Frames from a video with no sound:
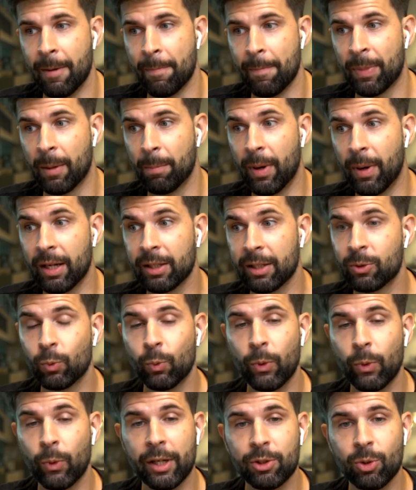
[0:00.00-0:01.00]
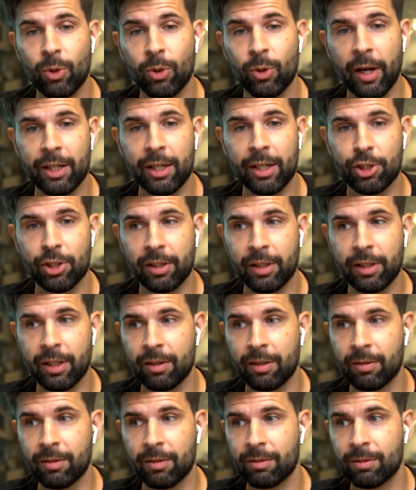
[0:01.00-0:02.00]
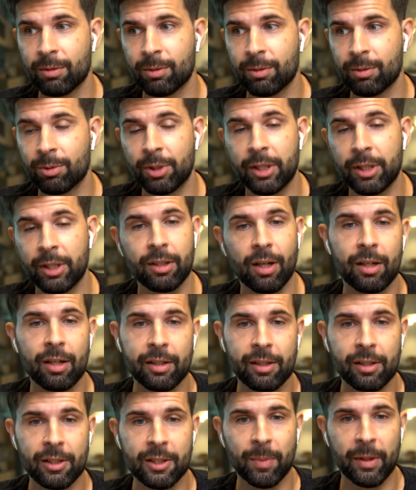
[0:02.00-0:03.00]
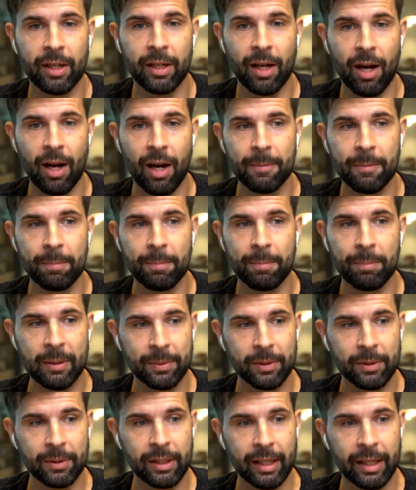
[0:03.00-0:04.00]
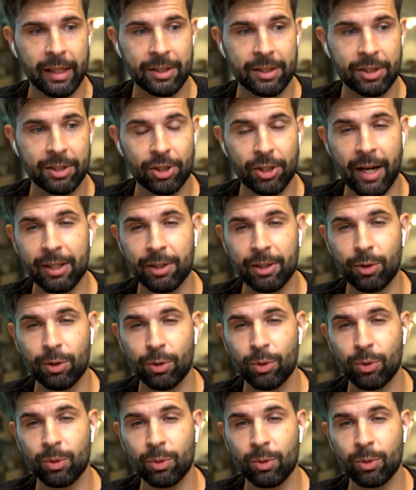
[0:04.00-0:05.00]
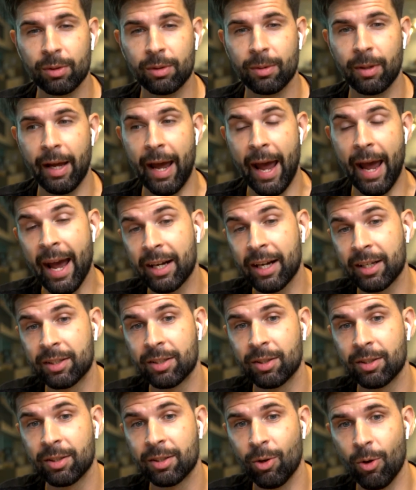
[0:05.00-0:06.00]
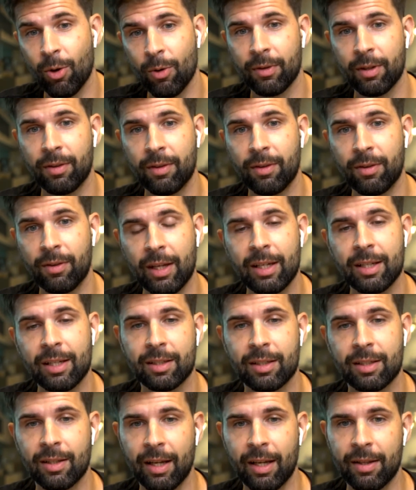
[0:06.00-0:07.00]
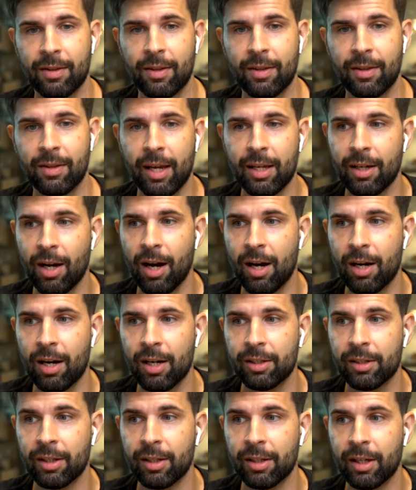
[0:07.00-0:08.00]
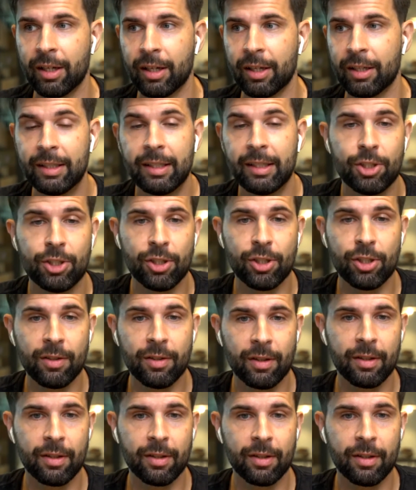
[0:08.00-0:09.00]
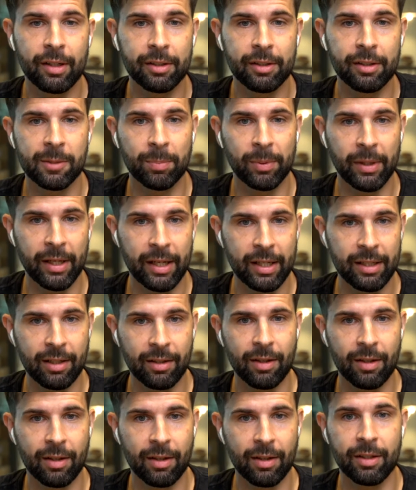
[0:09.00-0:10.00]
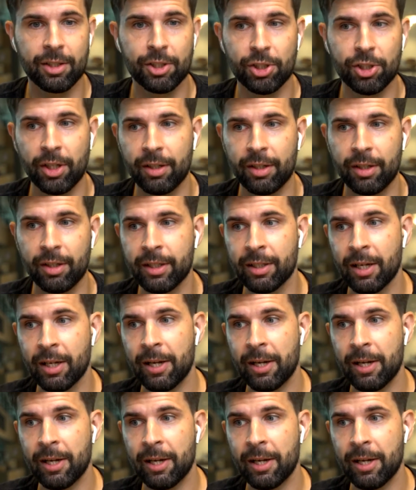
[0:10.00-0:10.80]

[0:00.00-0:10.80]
But when you actually read articles by other people and try to act on the things that they are teaching, that they're explaining, that they're sharing,